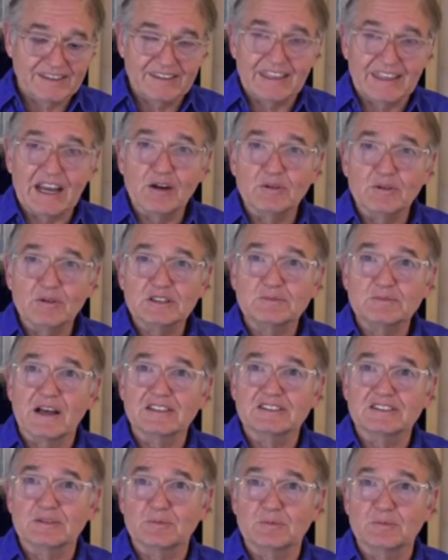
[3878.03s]
They're
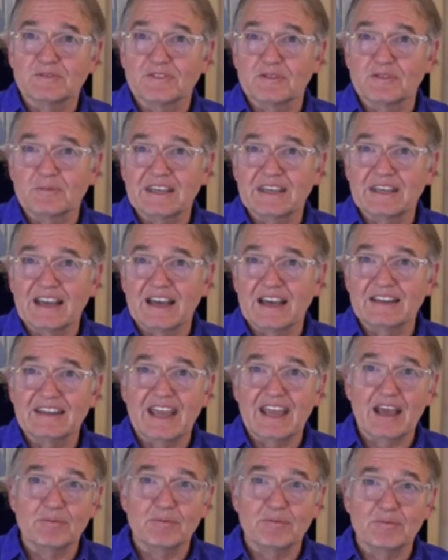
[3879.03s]
responsible for being
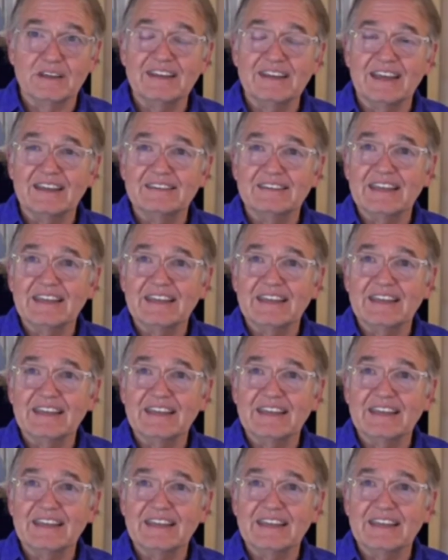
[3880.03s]
unhappy.